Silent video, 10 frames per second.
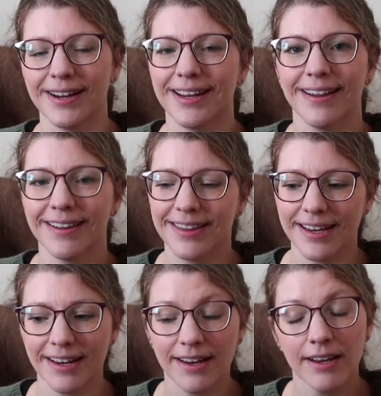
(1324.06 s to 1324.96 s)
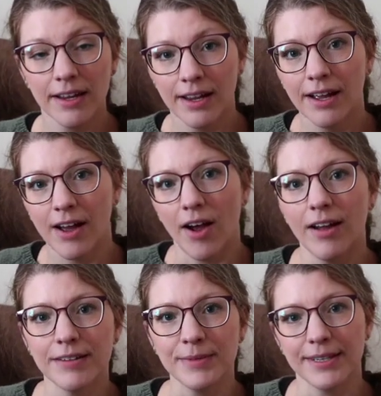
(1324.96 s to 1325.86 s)
in the
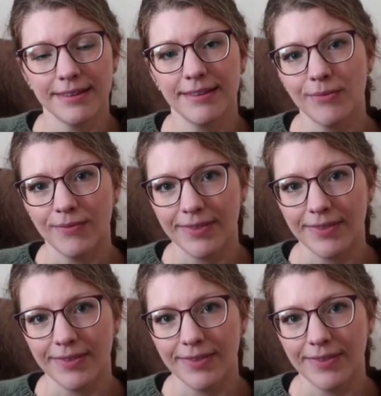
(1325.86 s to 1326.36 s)
ottoman